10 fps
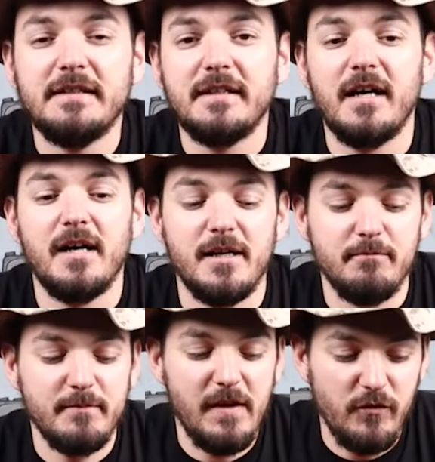
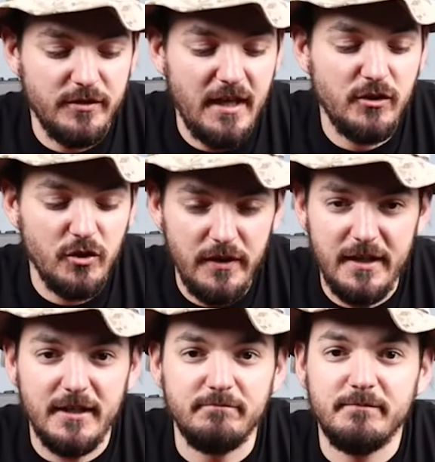Um, if you stay to the
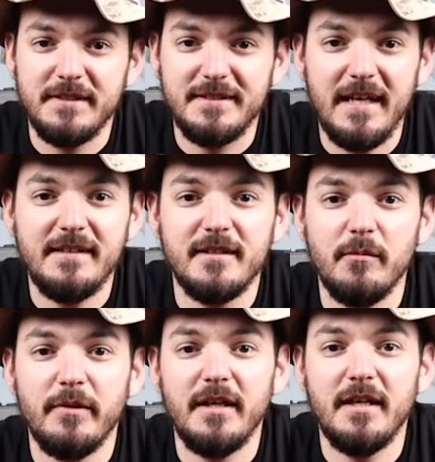end, say
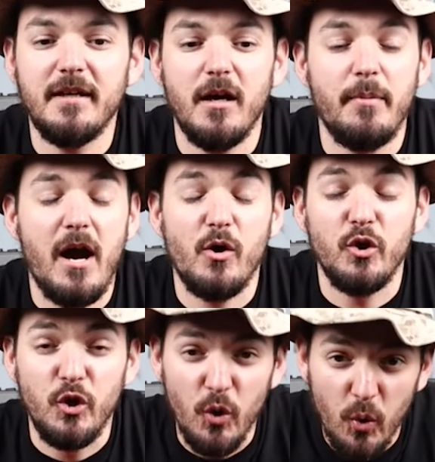something about
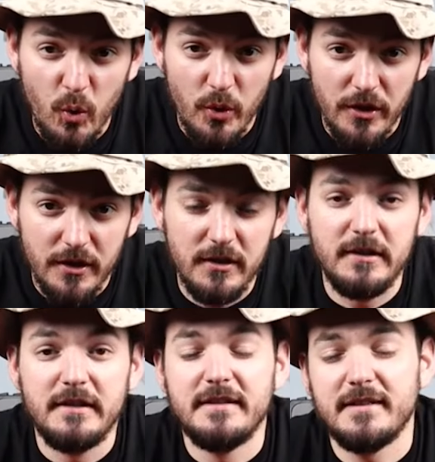your
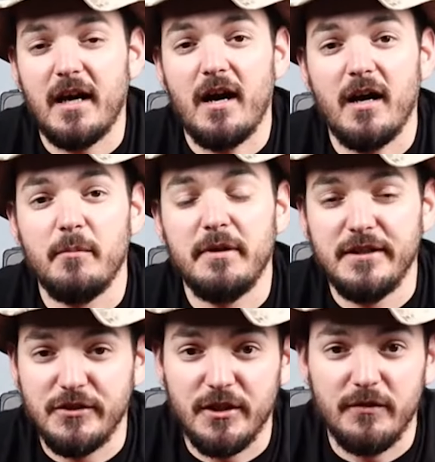time in
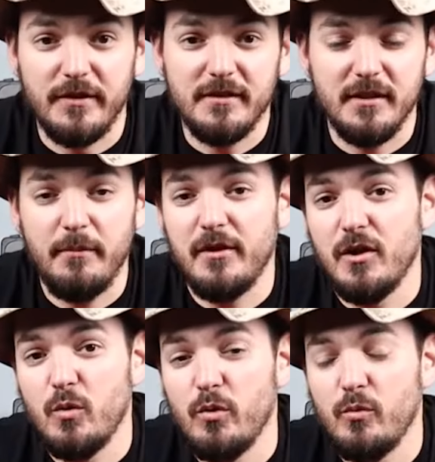service. Let me know
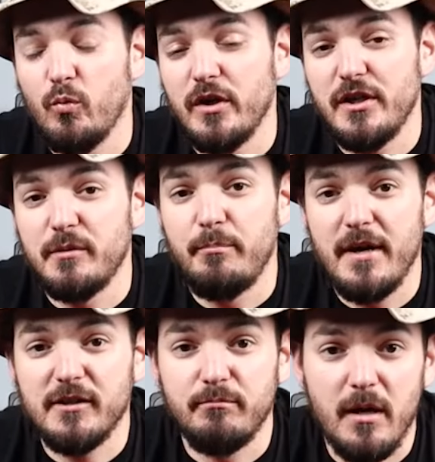what one of your
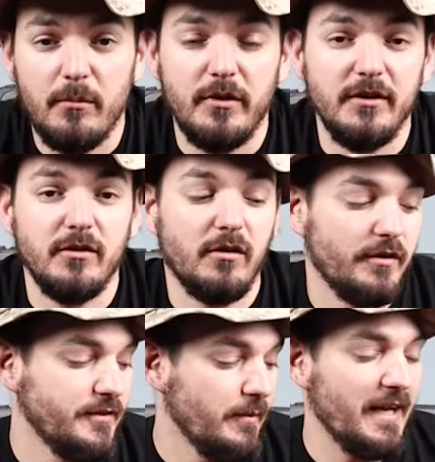best memories are.
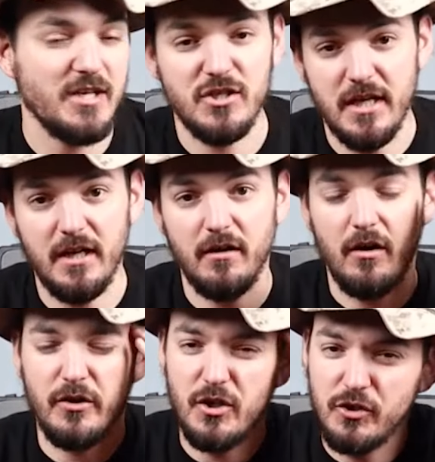Something I shared
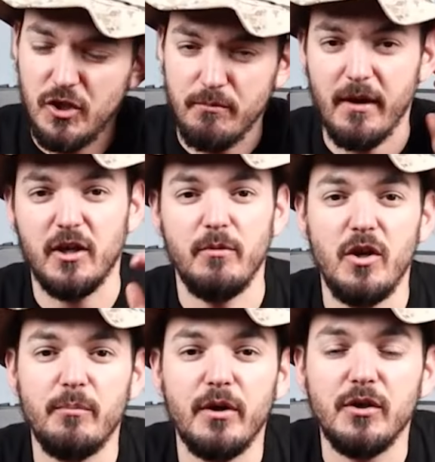on YouTube, my
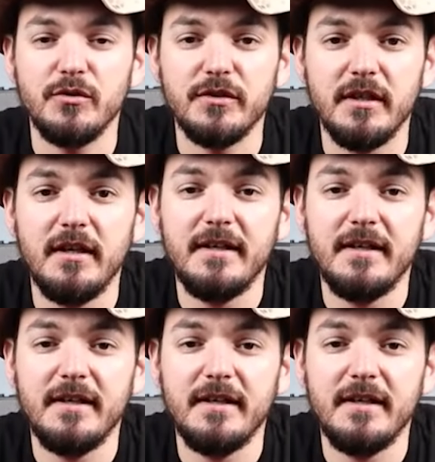community post.